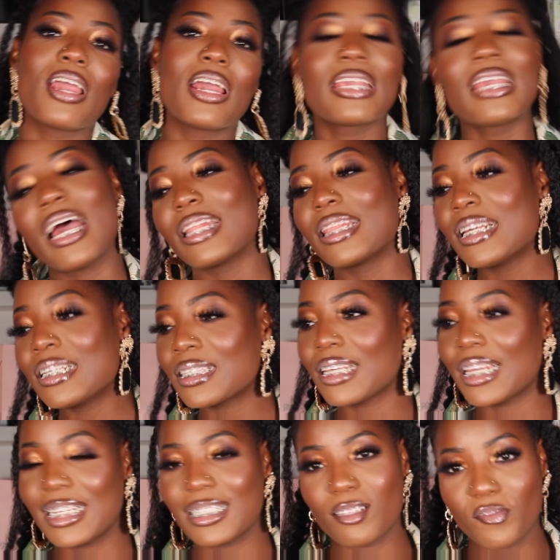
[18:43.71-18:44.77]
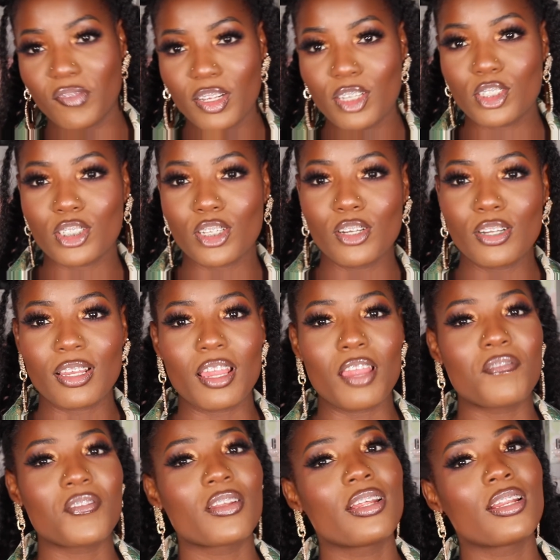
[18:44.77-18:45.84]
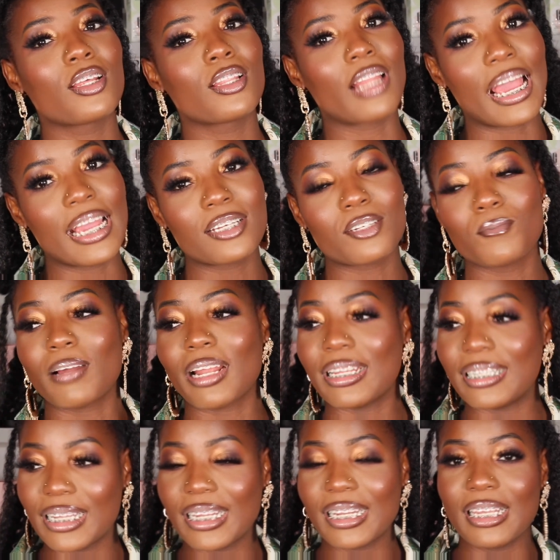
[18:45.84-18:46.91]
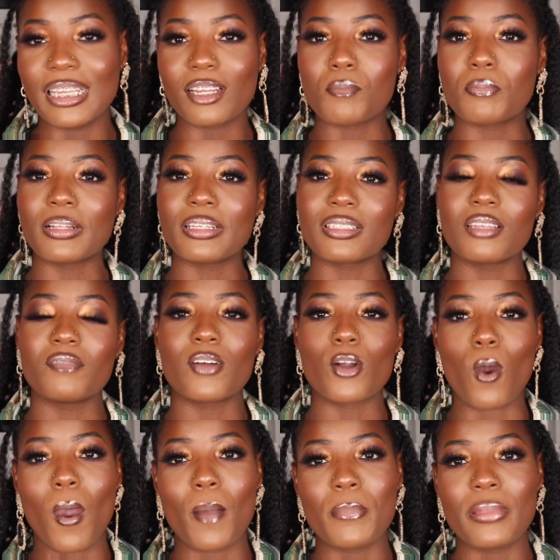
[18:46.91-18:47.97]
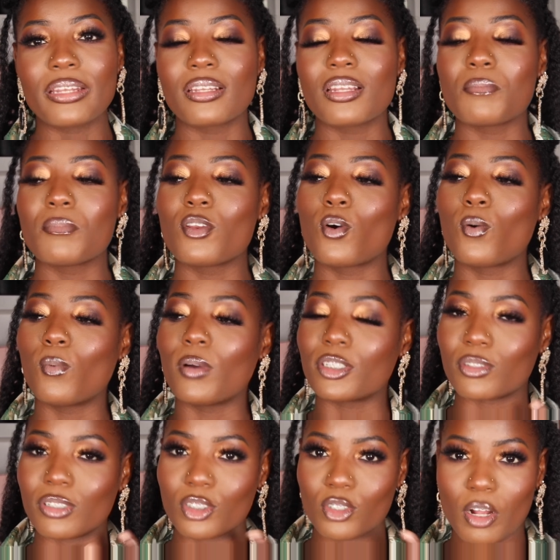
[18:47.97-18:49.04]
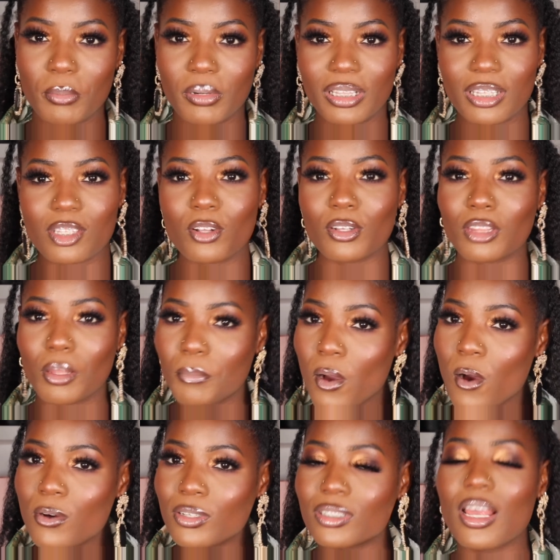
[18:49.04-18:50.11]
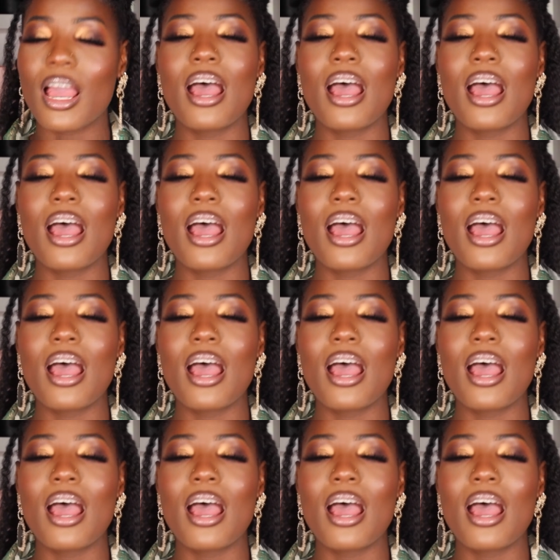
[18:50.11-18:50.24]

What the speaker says: Yeah, this is the finished look. If you didn't like what I did here, please leave a comment and let me know what you enjoy about this look the most.